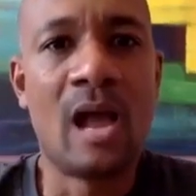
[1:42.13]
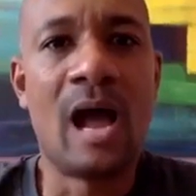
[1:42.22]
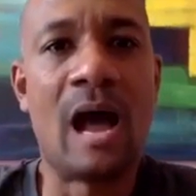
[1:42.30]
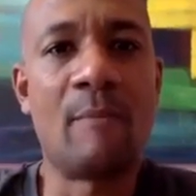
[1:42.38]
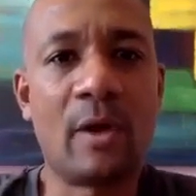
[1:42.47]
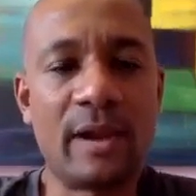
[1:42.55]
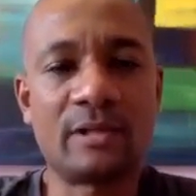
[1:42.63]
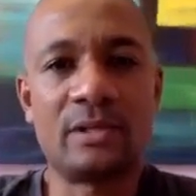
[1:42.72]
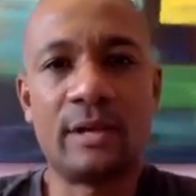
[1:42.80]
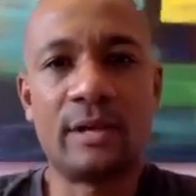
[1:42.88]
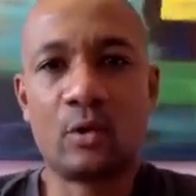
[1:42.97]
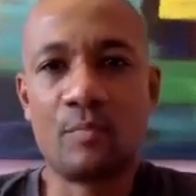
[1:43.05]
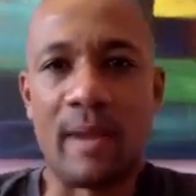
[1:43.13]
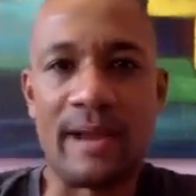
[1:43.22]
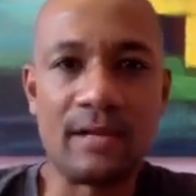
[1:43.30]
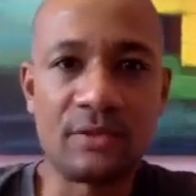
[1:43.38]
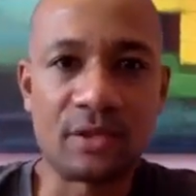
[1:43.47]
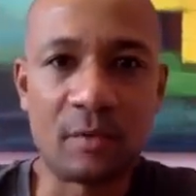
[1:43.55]
not actually a good
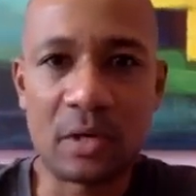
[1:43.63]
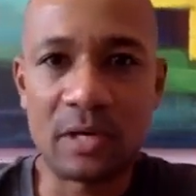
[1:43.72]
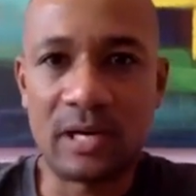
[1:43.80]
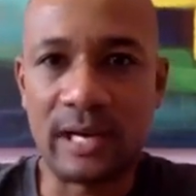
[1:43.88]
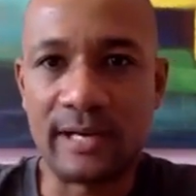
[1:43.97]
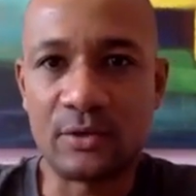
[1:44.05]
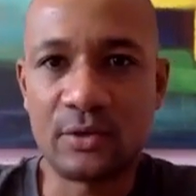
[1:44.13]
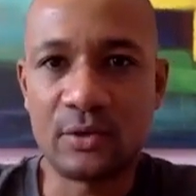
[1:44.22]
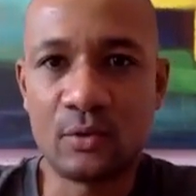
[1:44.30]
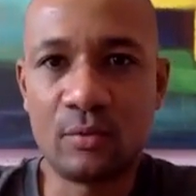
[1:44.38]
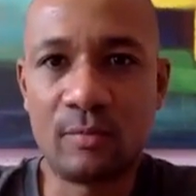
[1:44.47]
manager. I'm not going to lie to you.